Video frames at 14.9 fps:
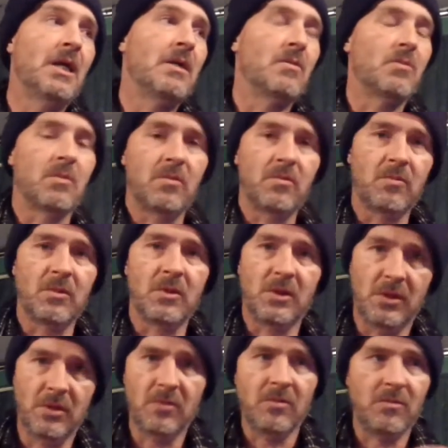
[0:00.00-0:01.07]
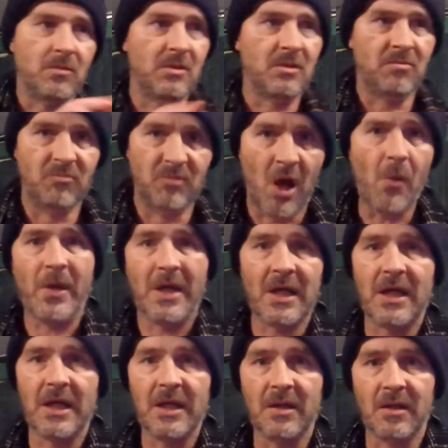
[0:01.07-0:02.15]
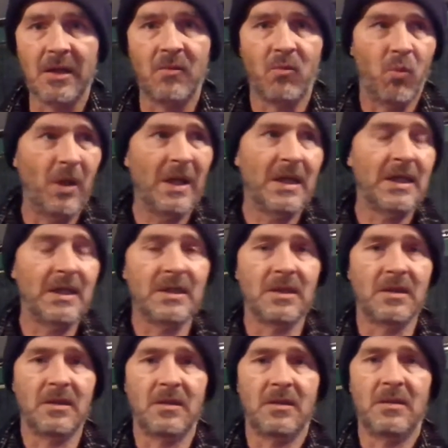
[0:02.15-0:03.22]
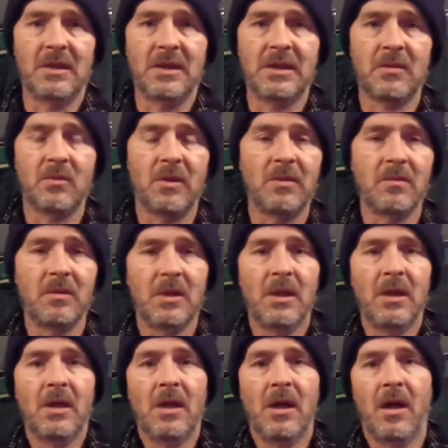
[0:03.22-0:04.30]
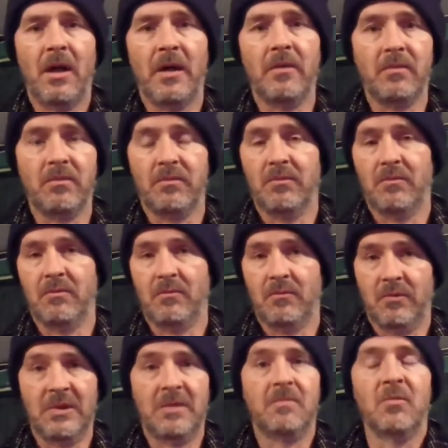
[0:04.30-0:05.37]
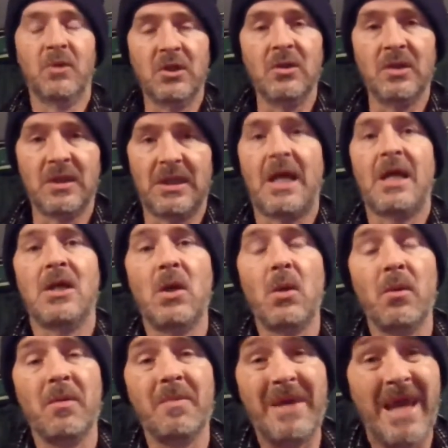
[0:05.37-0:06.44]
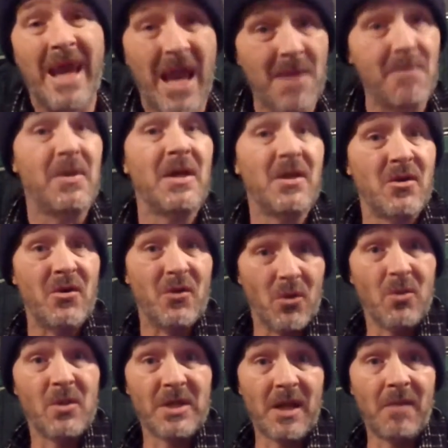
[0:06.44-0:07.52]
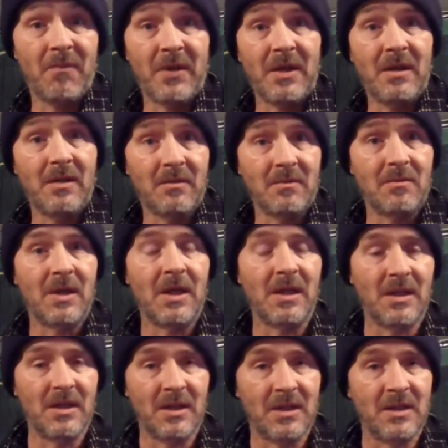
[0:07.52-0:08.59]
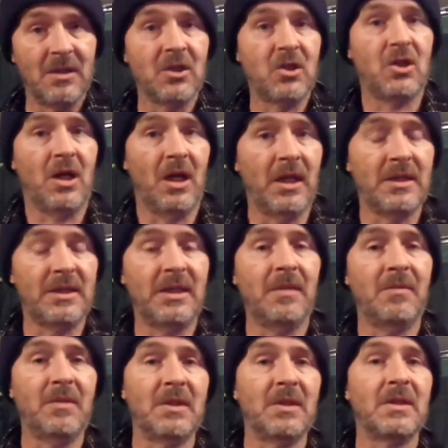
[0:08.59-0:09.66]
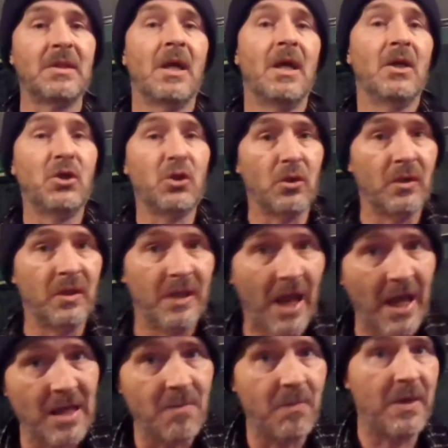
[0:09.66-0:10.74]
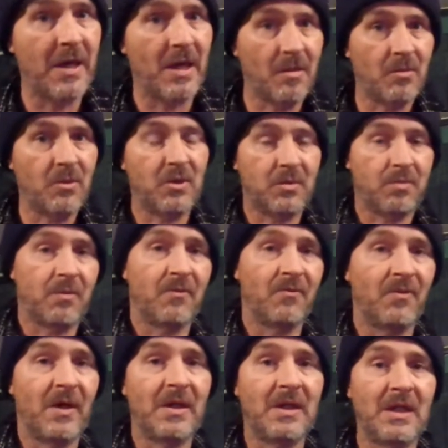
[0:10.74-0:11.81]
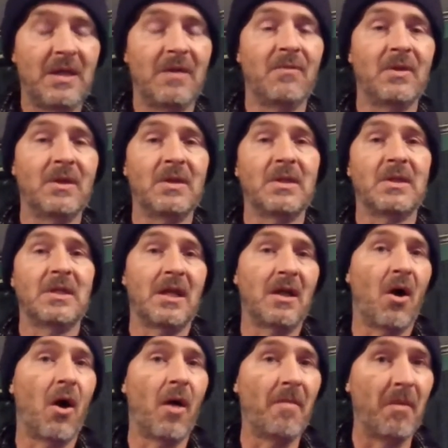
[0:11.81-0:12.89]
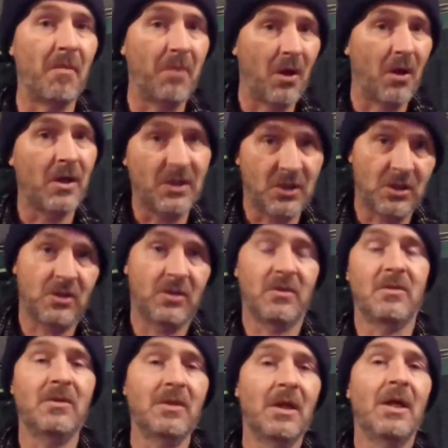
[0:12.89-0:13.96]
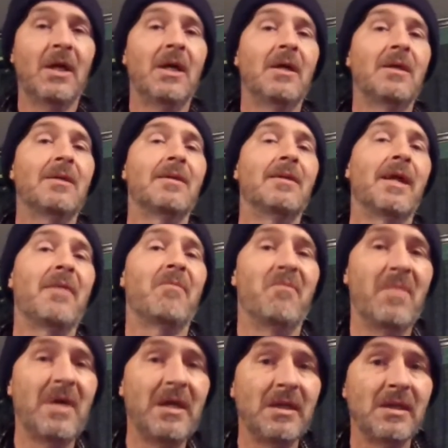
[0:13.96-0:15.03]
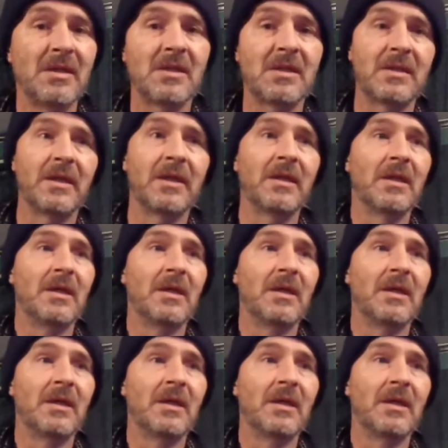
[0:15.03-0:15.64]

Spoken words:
well, you knowingly and willingly didn't do this, well, I when you say you would be happy to do something and the conditional acceptance, should they be able to provide the evidence that I'm obliged to, then that means that